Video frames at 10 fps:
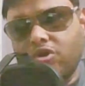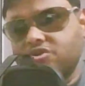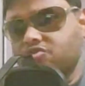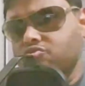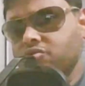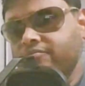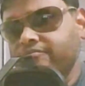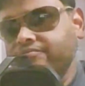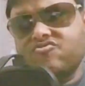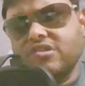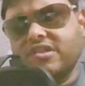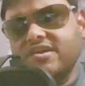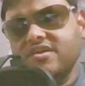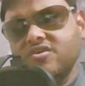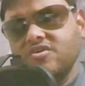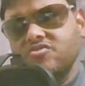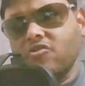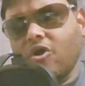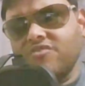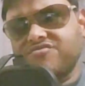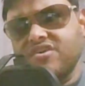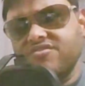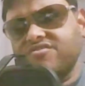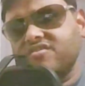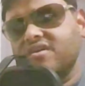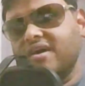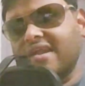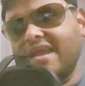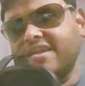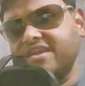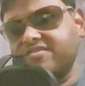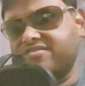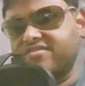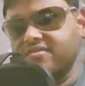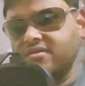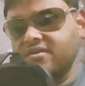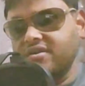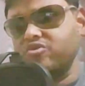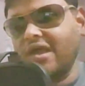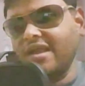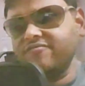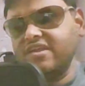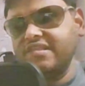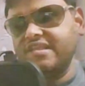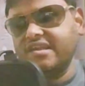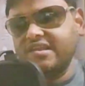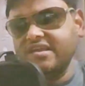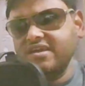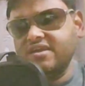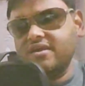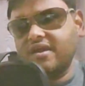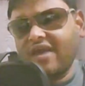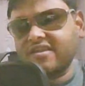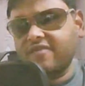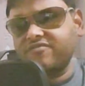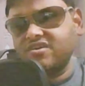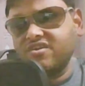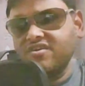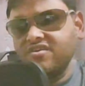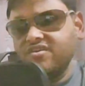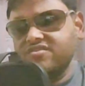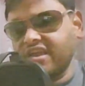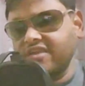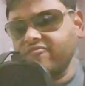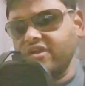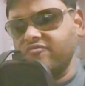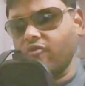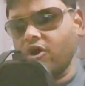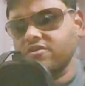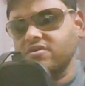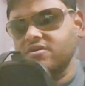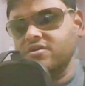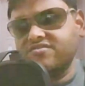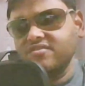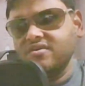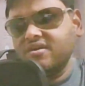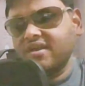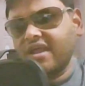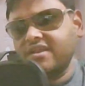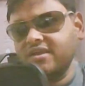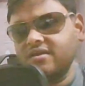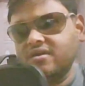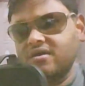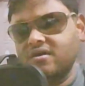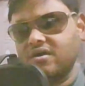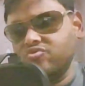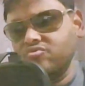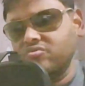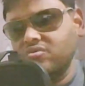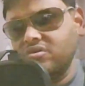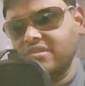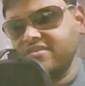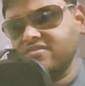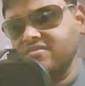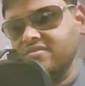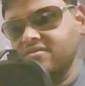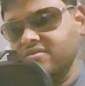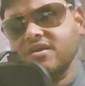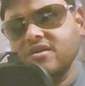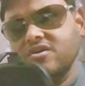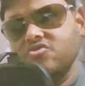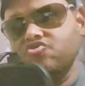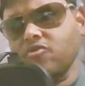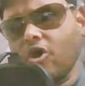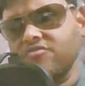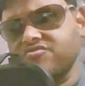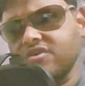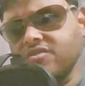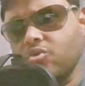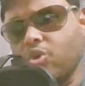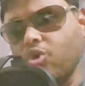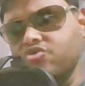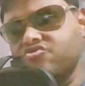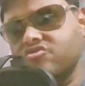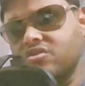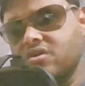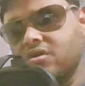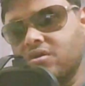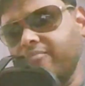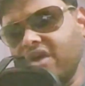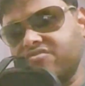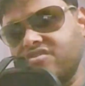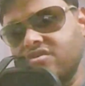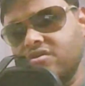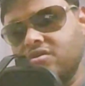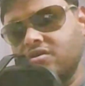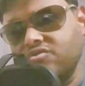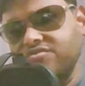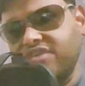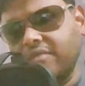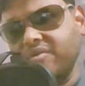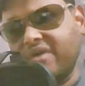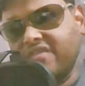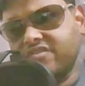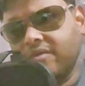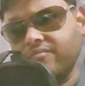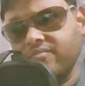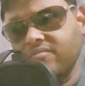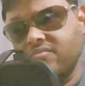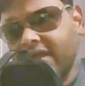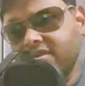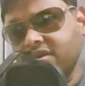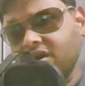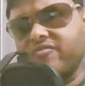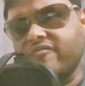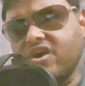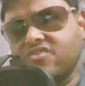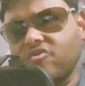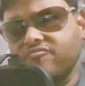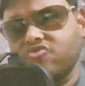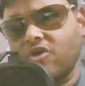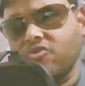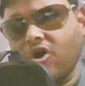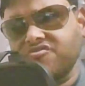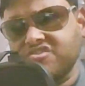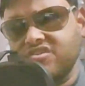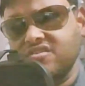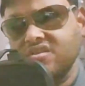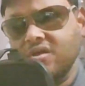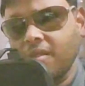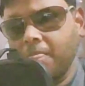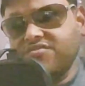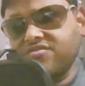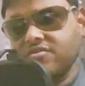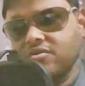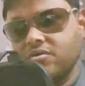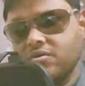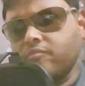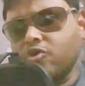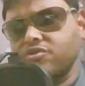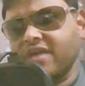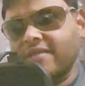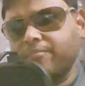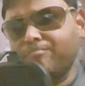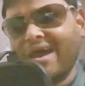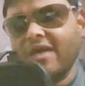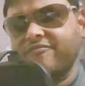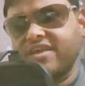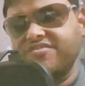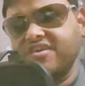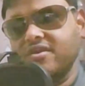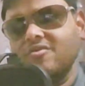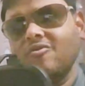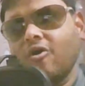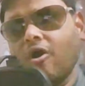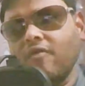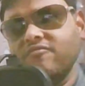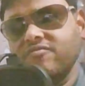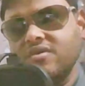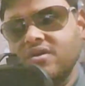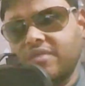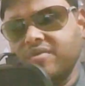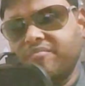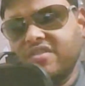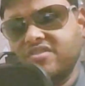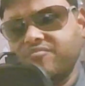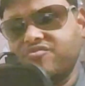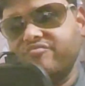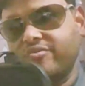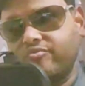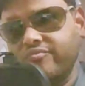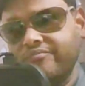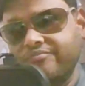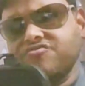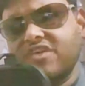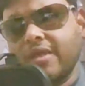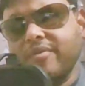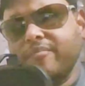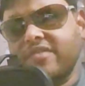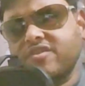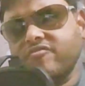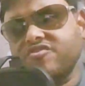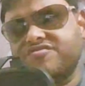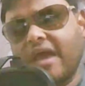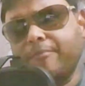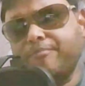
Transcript: is not true. Actually, John Austin's writings came to light very lately. In fact, after the Second World War, his writing came to light. Actually, John Austin owes very much to Jeremy Bentham, and some of the works of John Austin is no more than a paraphrasing of Jeremy Bentham's view. So Jeremy Bentham was a